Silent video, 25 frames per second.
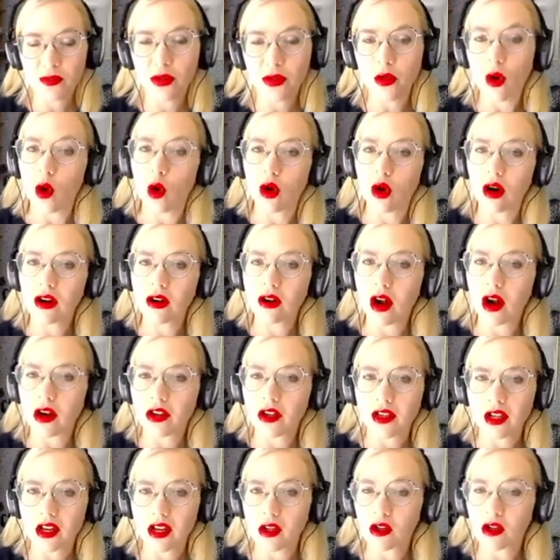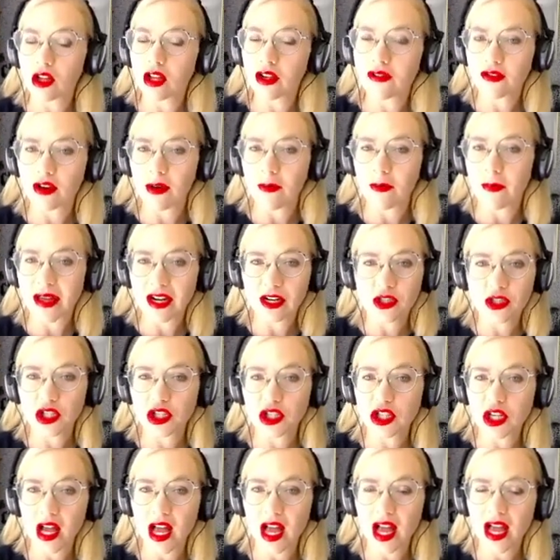Or are you going to go look for a better
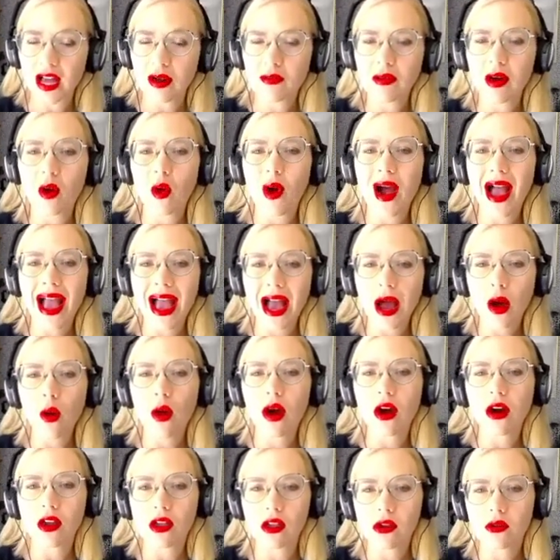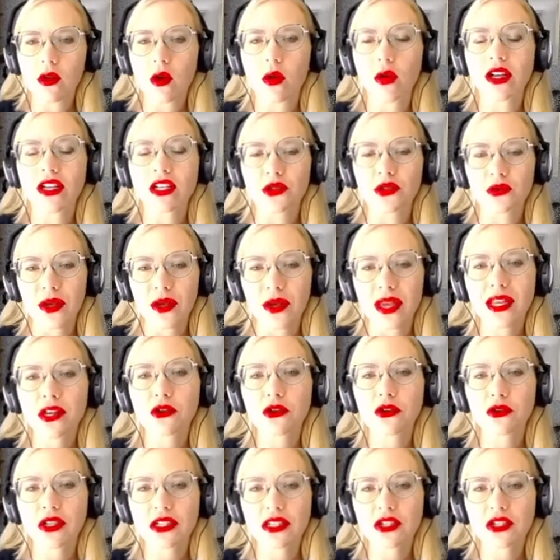job? How are you going to
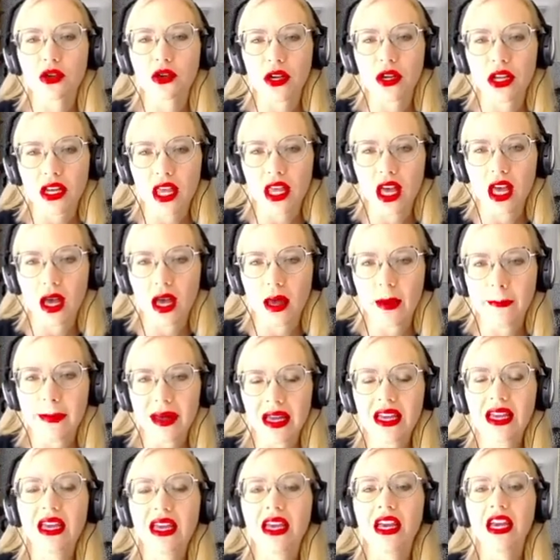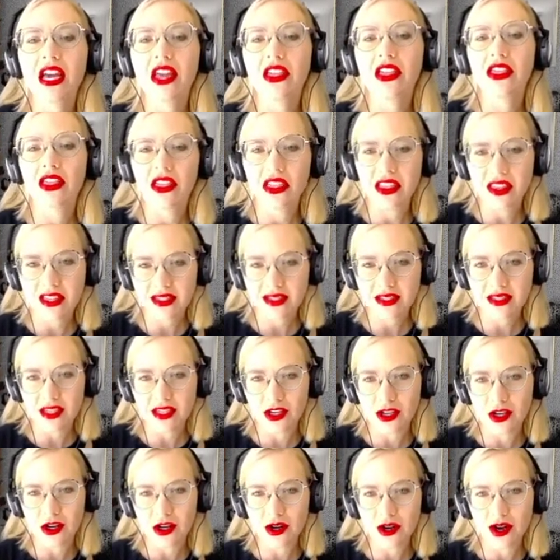increase your income this
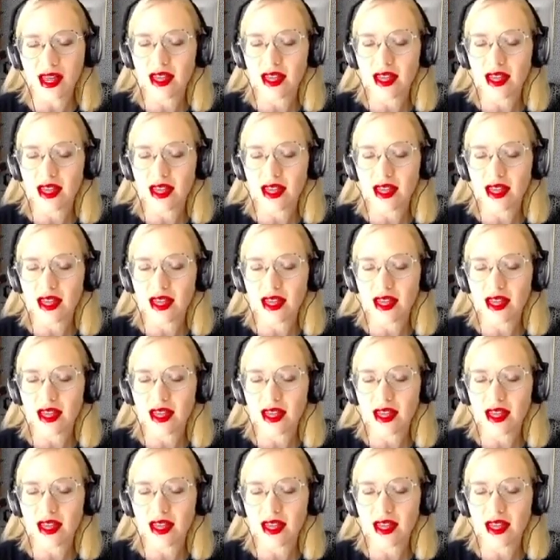year?